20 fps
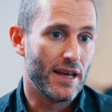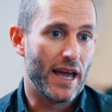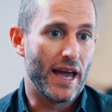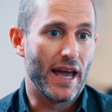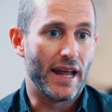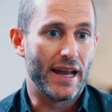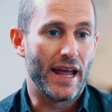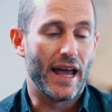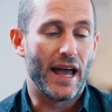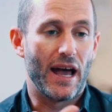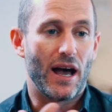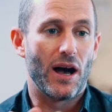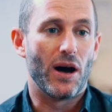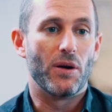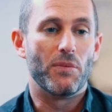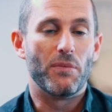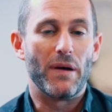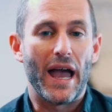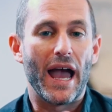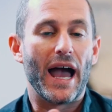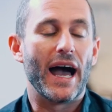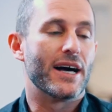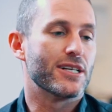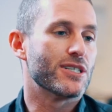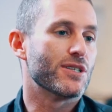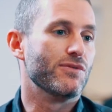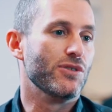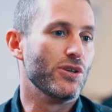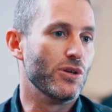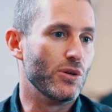And our
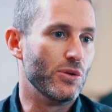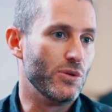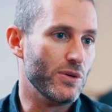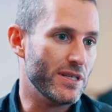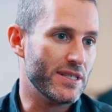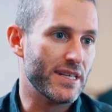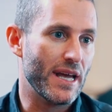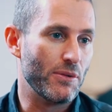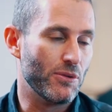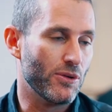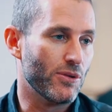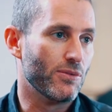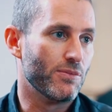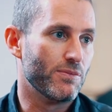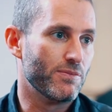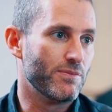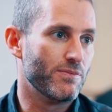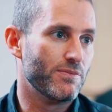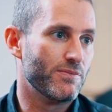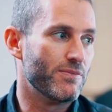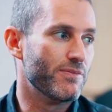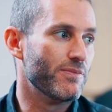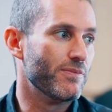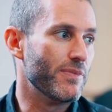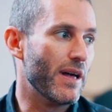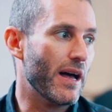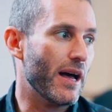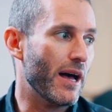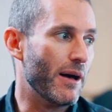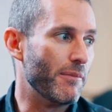house view is that will
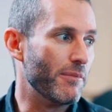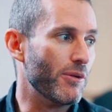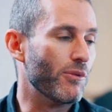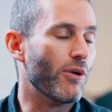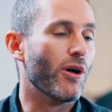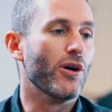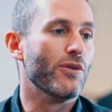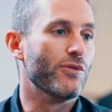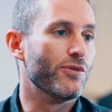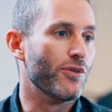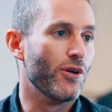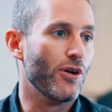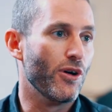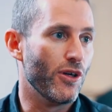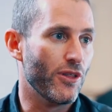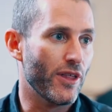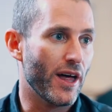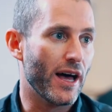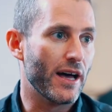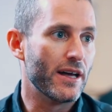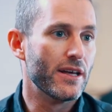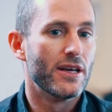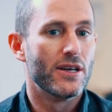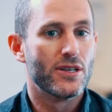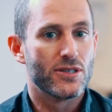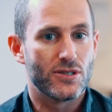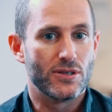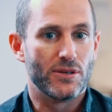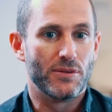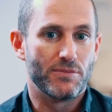erode further
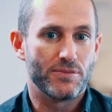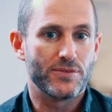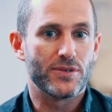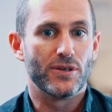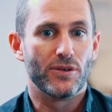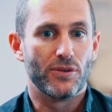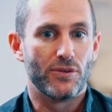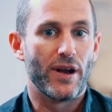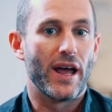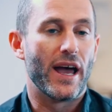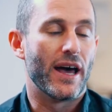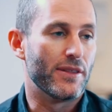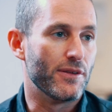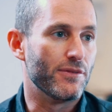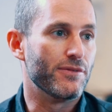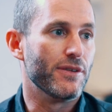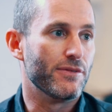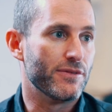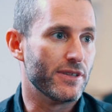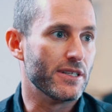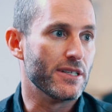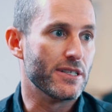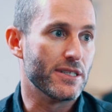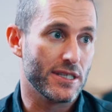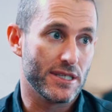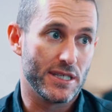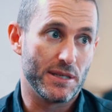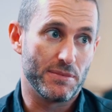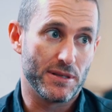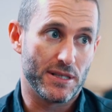to around the 50 to
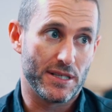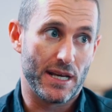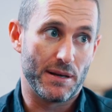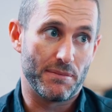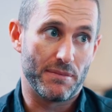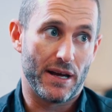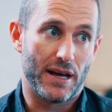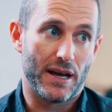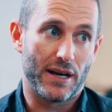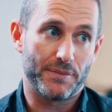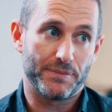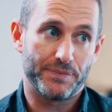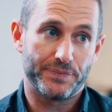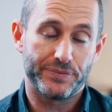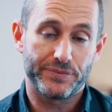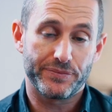60% mark,